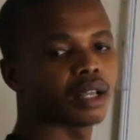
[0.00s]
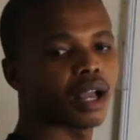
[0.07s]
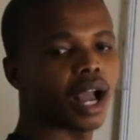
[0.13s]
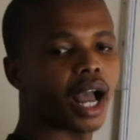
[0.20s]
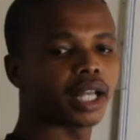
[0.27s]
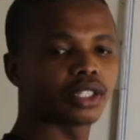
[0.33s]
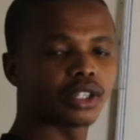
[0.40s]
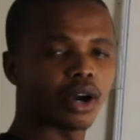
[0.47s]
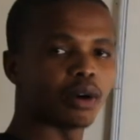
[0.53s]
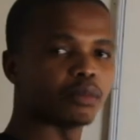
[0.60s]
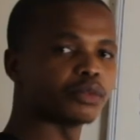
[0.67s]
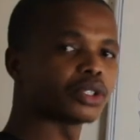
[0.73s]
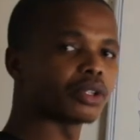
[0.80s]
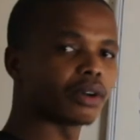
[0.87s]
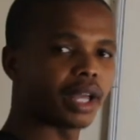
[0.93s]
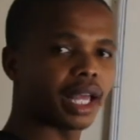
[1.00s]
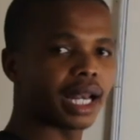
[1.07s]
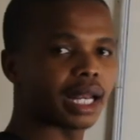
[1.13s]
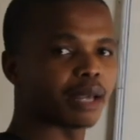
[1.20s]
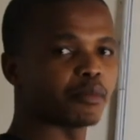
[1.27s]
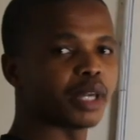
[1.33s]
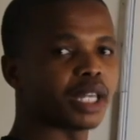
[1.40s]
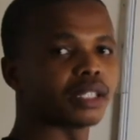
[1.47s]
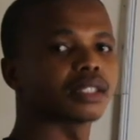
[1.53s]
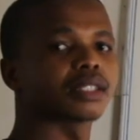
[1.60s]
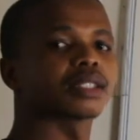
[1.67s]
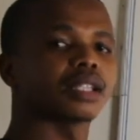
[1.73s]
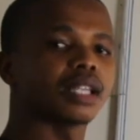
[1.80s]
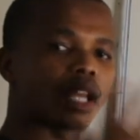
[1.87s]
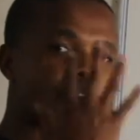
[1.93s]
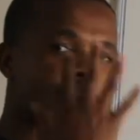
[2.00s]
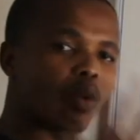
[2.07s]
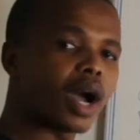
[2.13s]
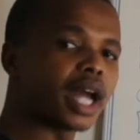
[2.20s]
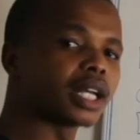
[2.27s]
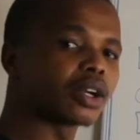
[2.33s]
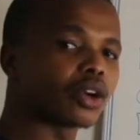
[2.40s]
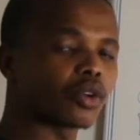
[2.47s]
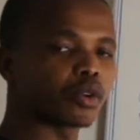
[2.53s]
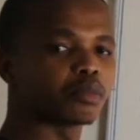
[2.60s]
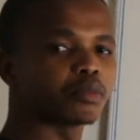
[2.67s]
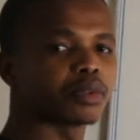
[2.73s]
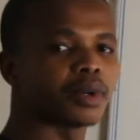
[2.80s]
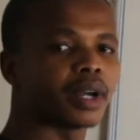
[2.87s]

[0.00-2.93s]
atoms or elements in one group